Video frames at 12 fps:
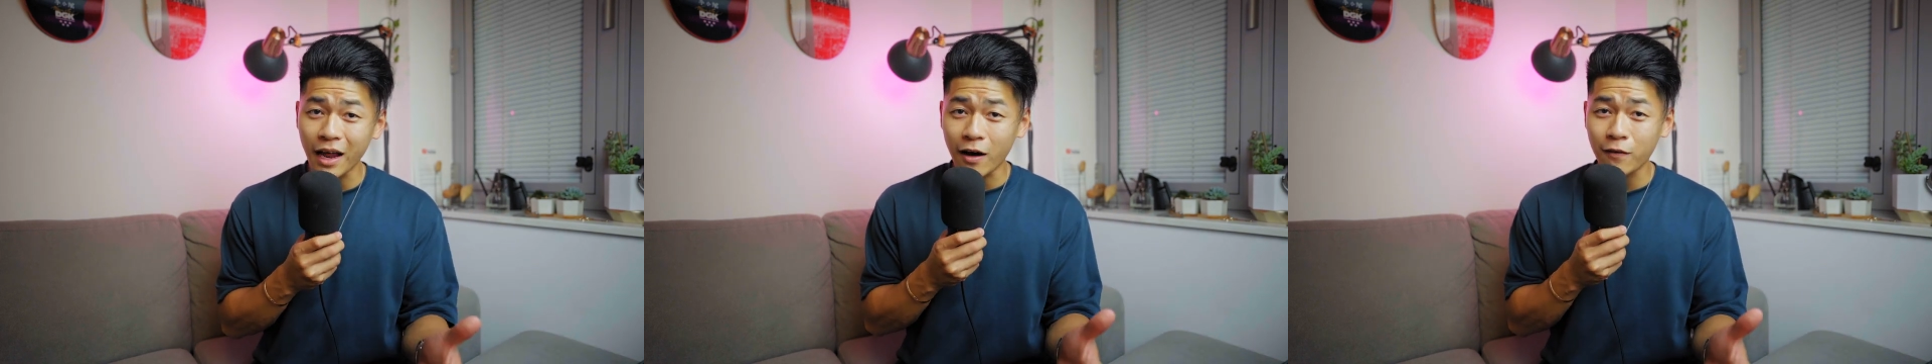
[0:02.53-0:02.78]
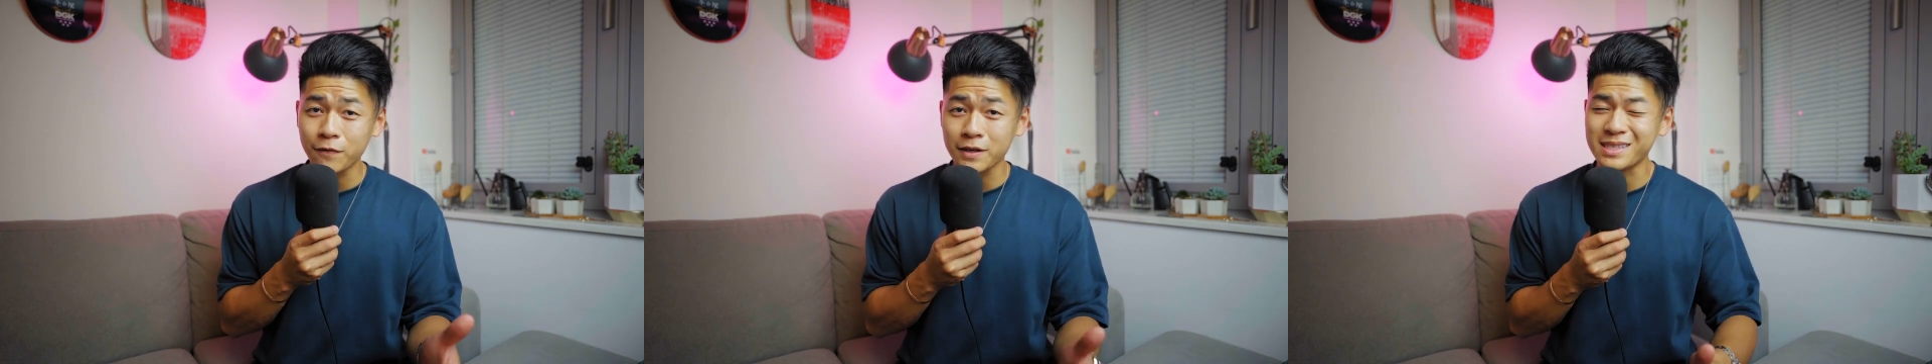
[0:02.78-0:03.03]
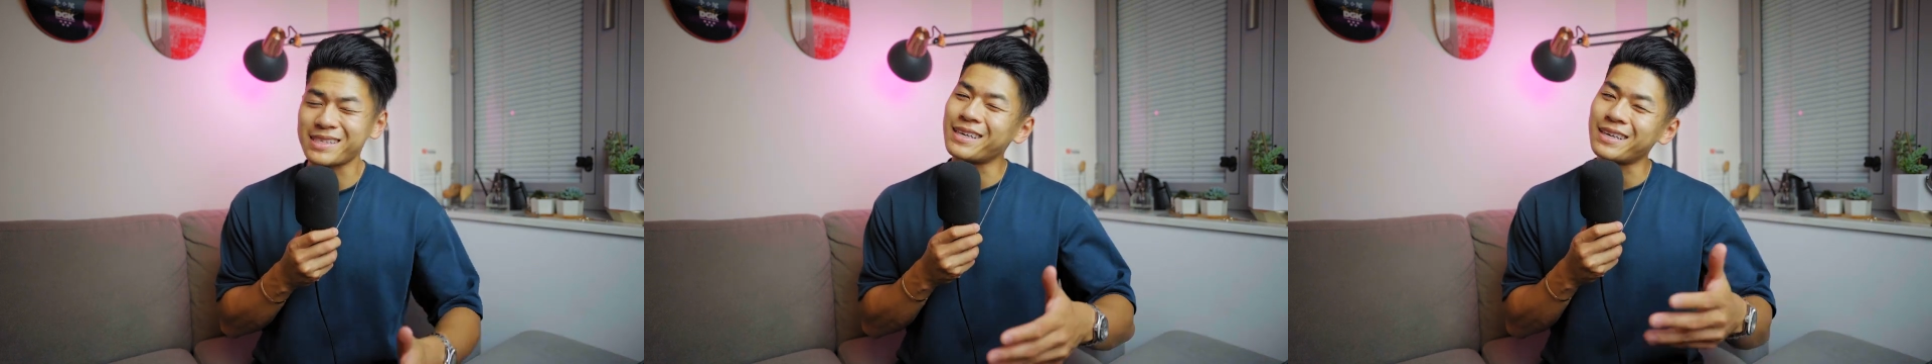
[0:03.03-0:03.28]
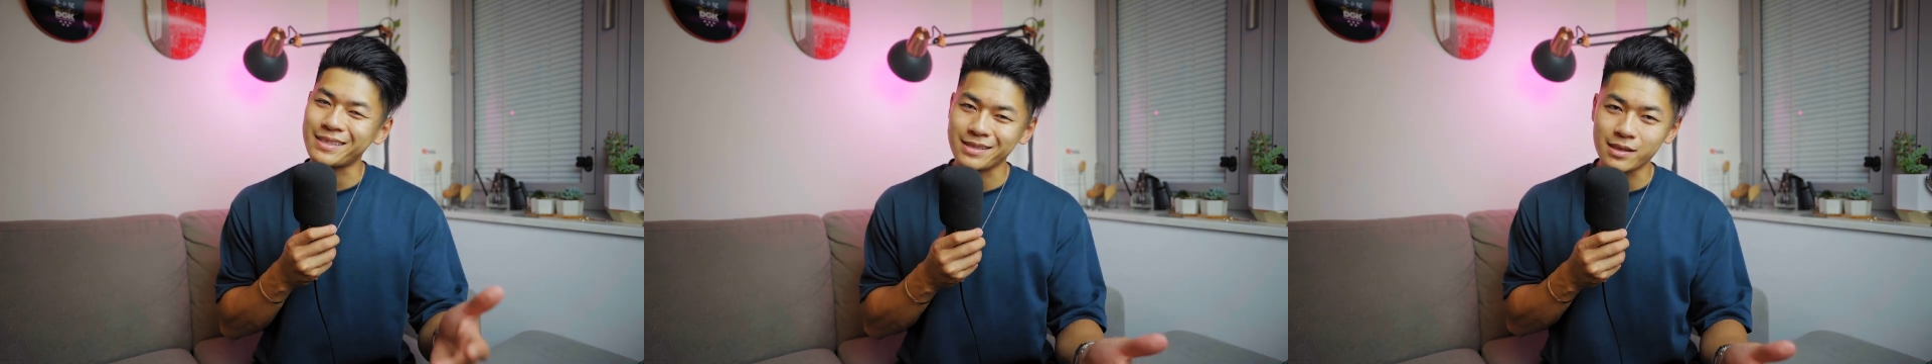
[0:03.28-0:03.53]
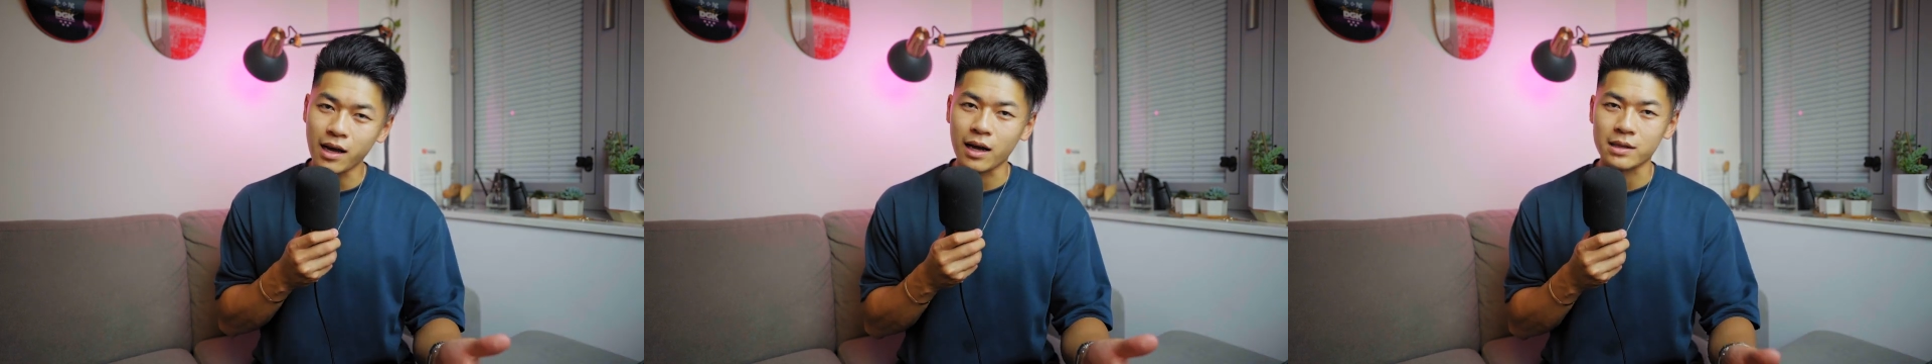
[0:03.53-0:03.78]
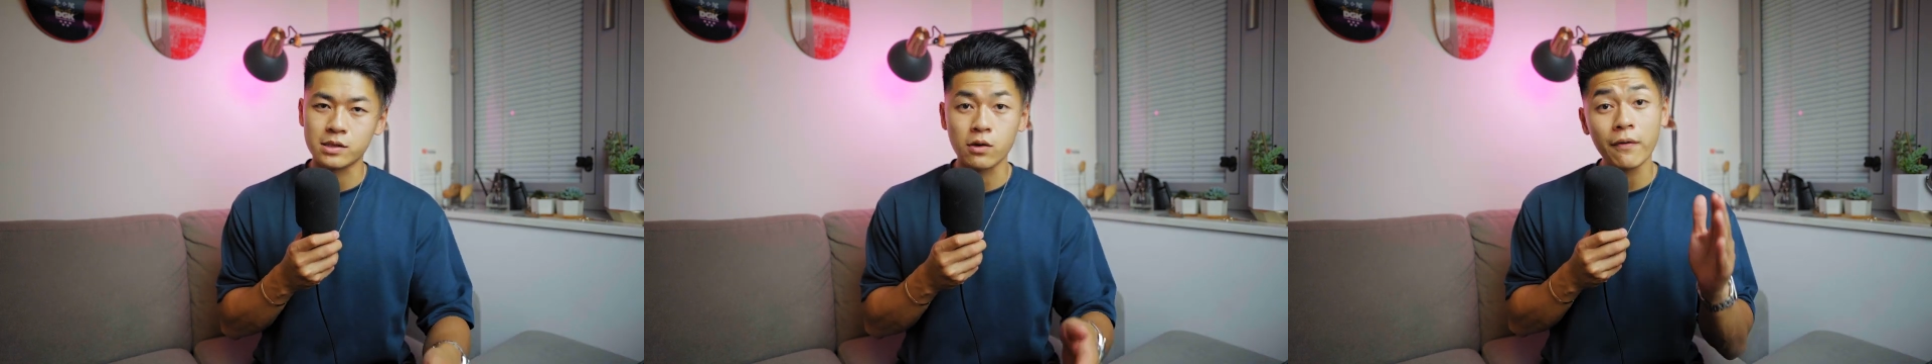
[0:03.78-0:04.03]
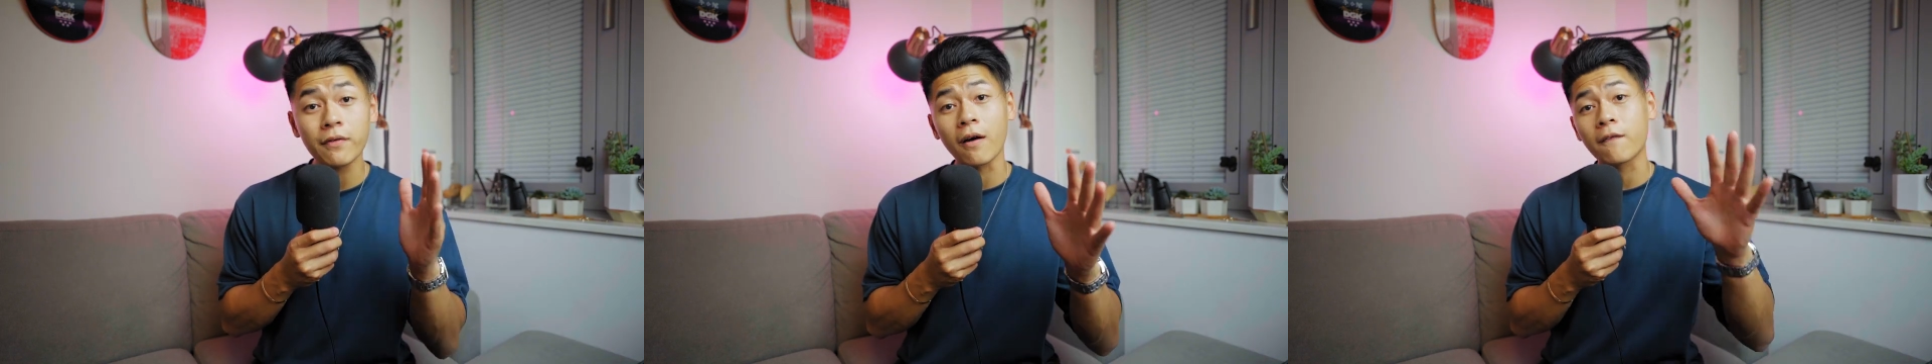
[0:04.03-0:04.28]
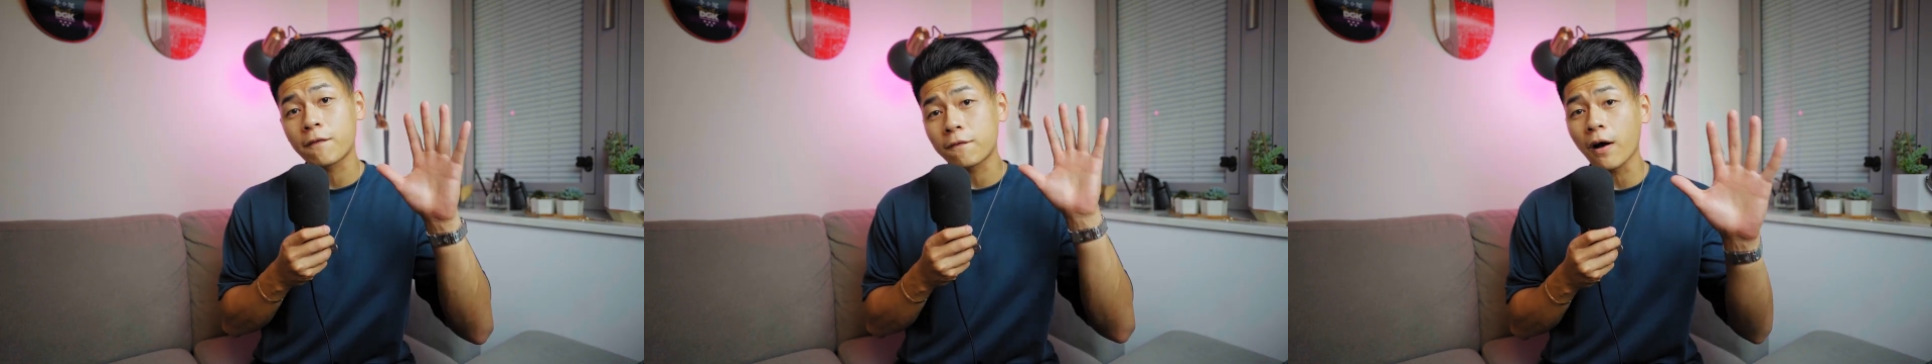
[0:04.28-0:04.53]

outfit is not. So I've got